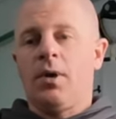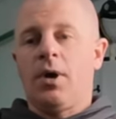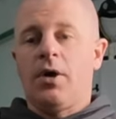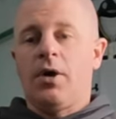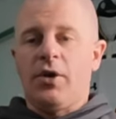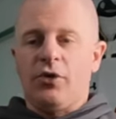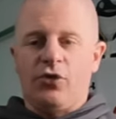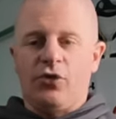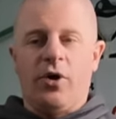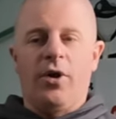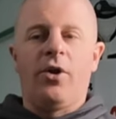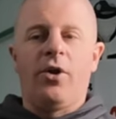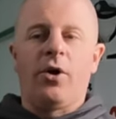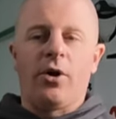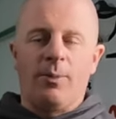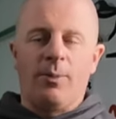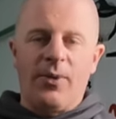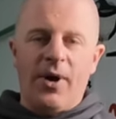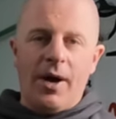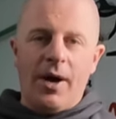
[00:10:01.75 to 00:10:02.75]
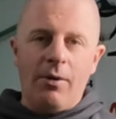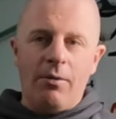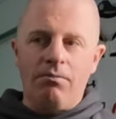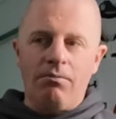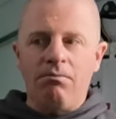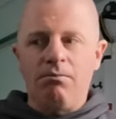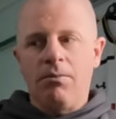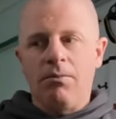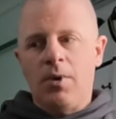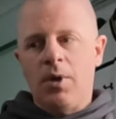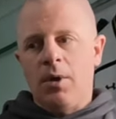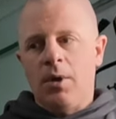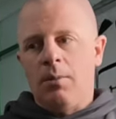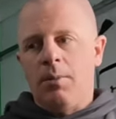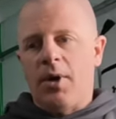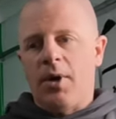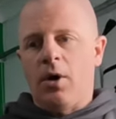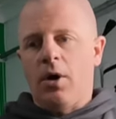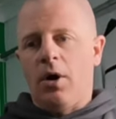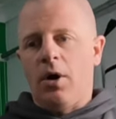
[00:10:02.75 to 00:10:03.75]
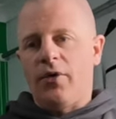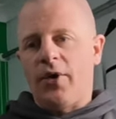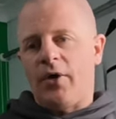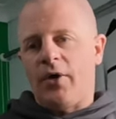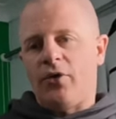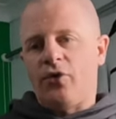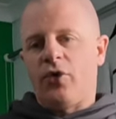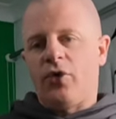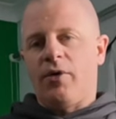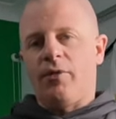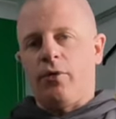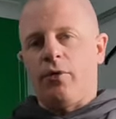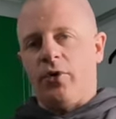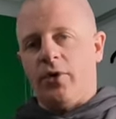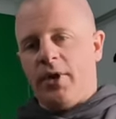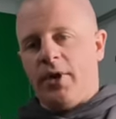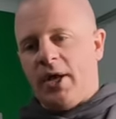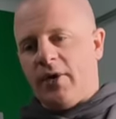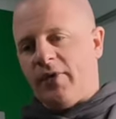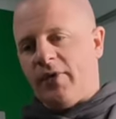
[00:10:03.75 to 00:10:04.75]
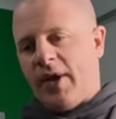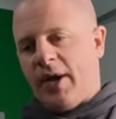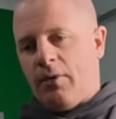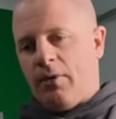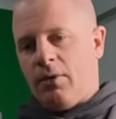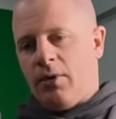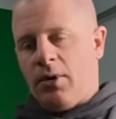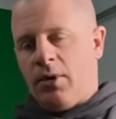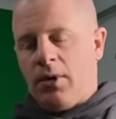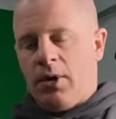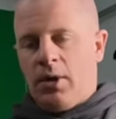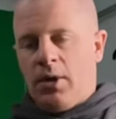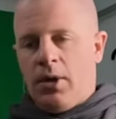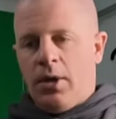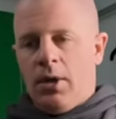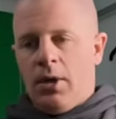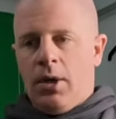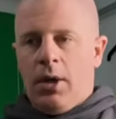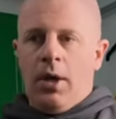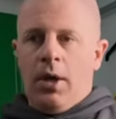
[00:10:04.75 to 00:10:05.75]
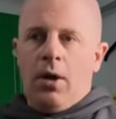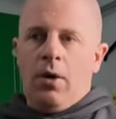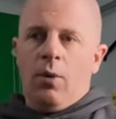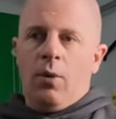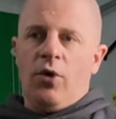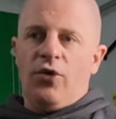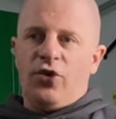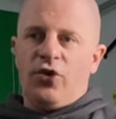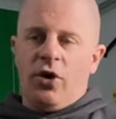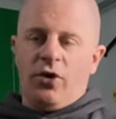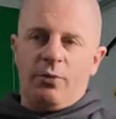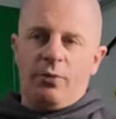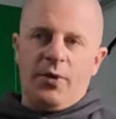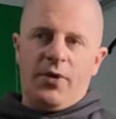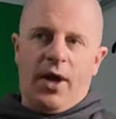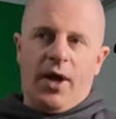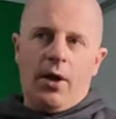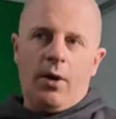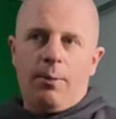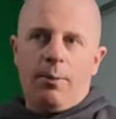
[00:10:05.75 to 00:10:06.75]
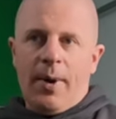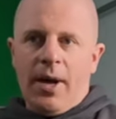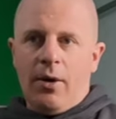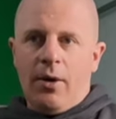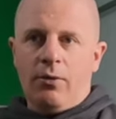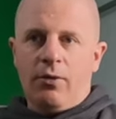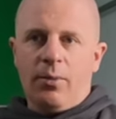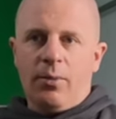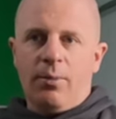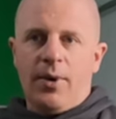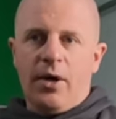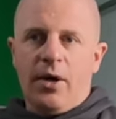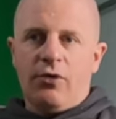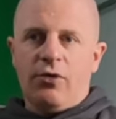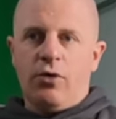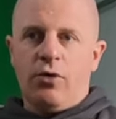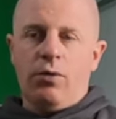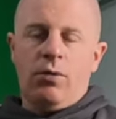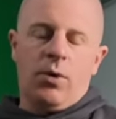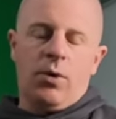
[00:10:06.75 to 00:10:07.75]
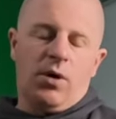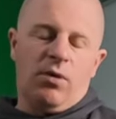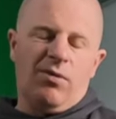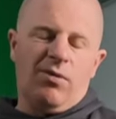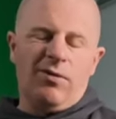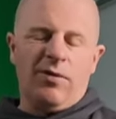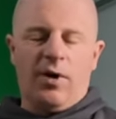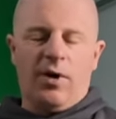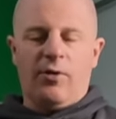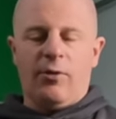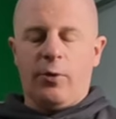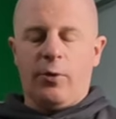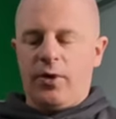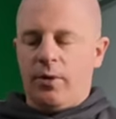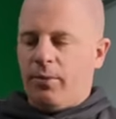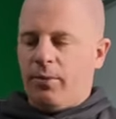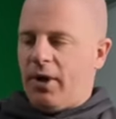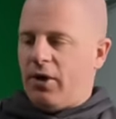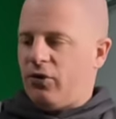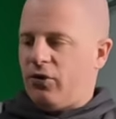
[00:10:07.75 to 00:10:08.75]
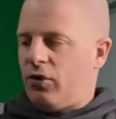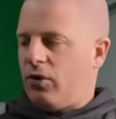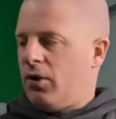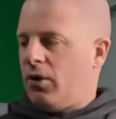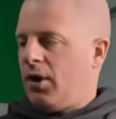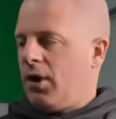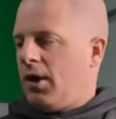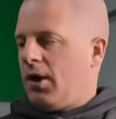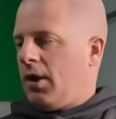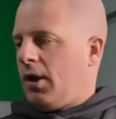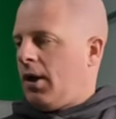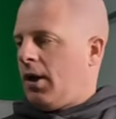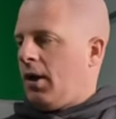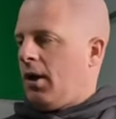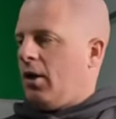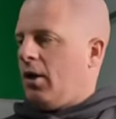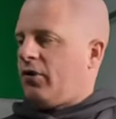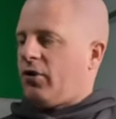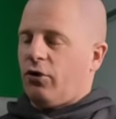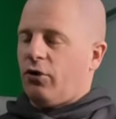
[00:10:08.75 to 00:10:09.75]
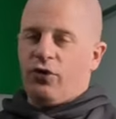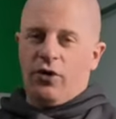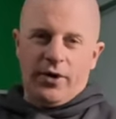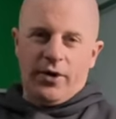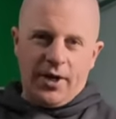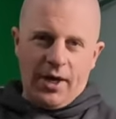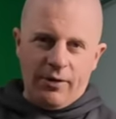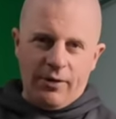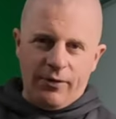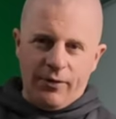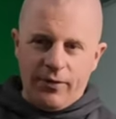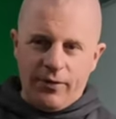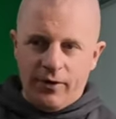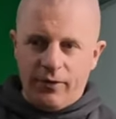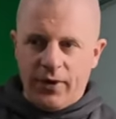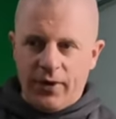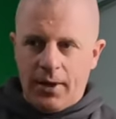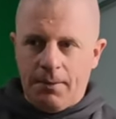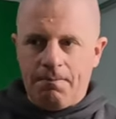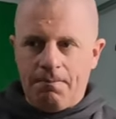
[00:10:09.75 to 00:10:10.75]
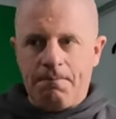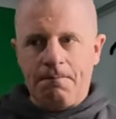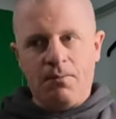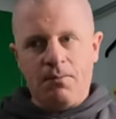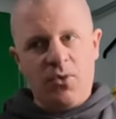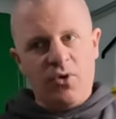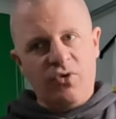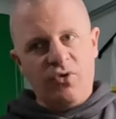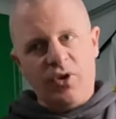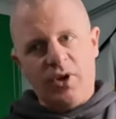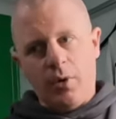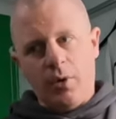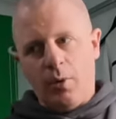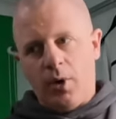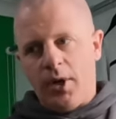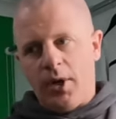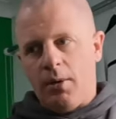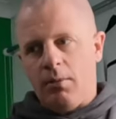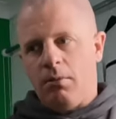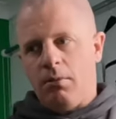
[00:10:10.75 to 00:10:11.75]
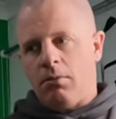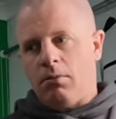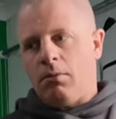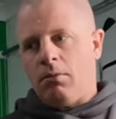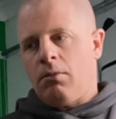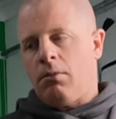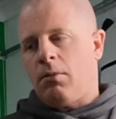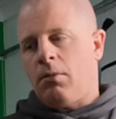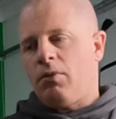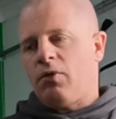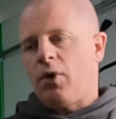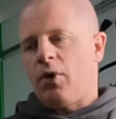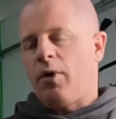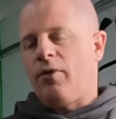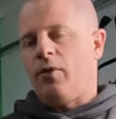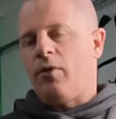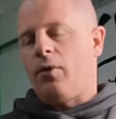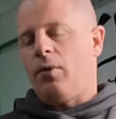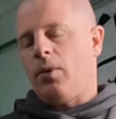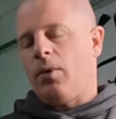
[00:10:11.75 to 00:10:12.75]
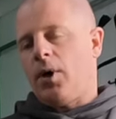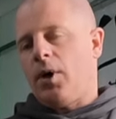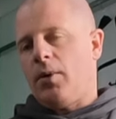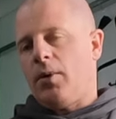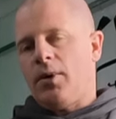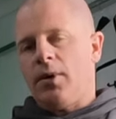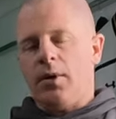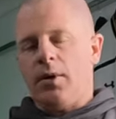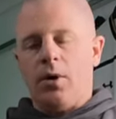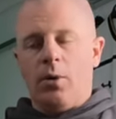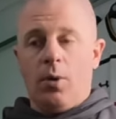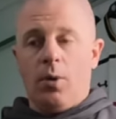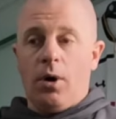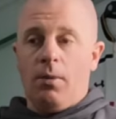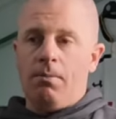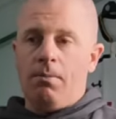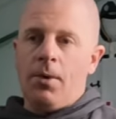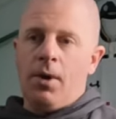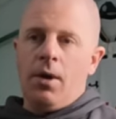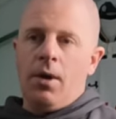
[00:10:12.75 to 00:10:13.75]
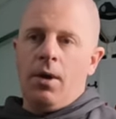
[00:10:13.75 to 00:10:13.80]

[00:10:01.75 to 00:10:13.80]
I did try and knock them down because I had to travel to the next town, which cost me £10 in petrol, well, 5 quid in petrol, so I tried to get it for 50. She didn't want it, so I thought, well, you know what?